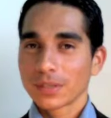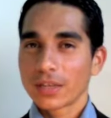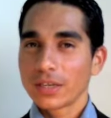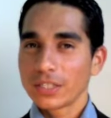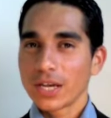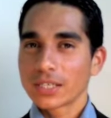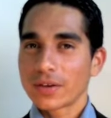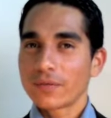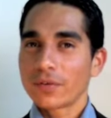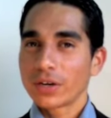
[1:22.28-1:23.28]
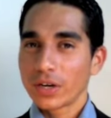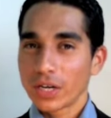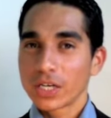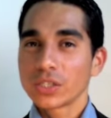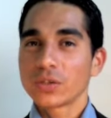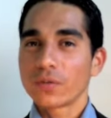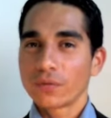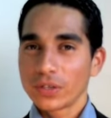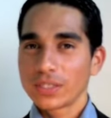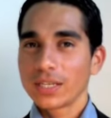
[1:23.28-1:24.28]
I think she has a very
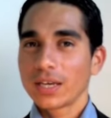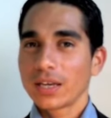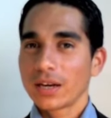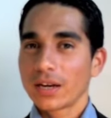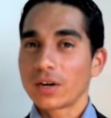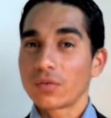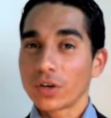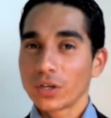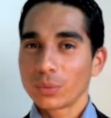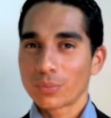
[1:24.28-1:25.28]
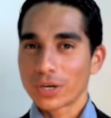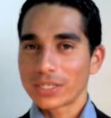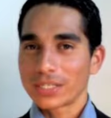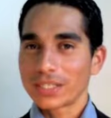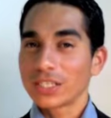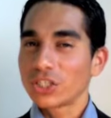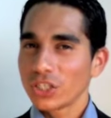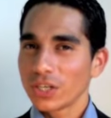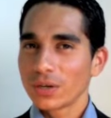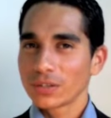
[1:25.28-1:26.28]
sophisticated, a regal presence, and she
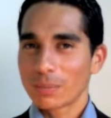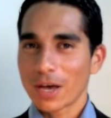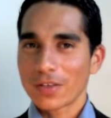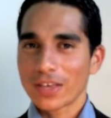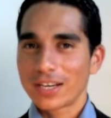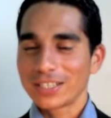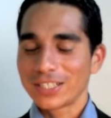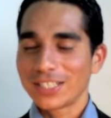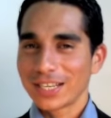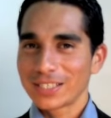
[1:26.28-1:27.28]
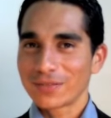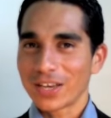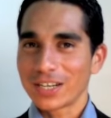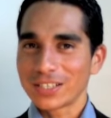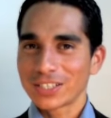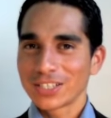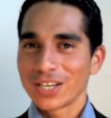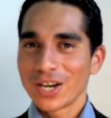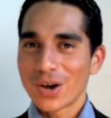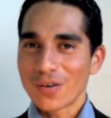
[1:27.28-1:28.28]
knows about that, and she takes advantage
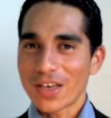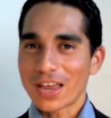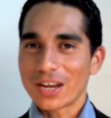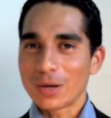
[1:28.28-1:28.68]
of that